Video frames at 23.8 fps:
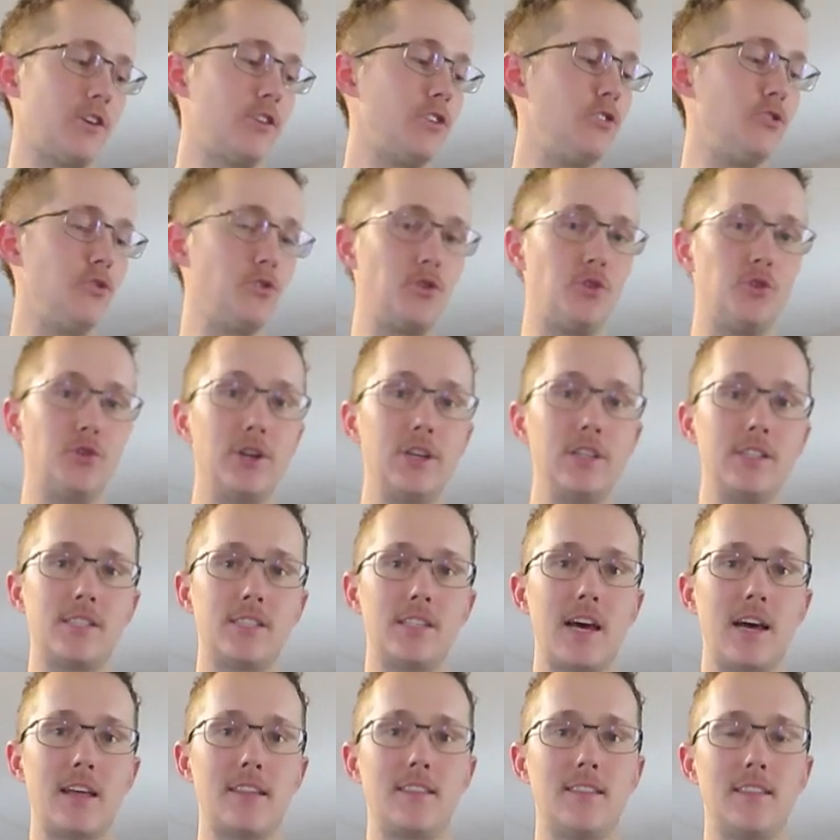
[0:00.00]
you grease
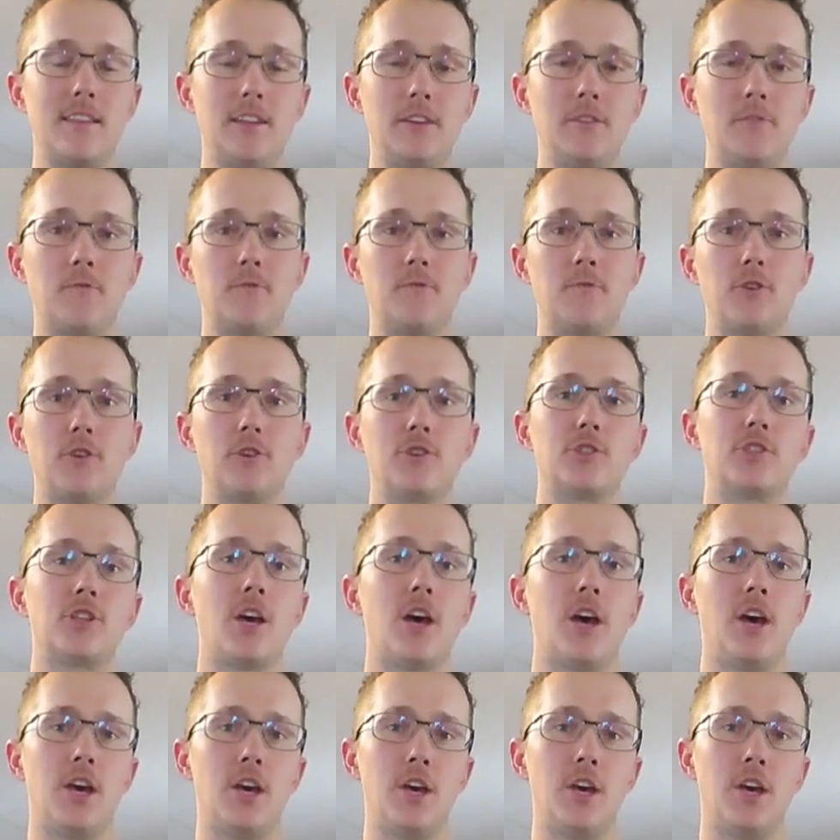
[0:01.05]
that thing first.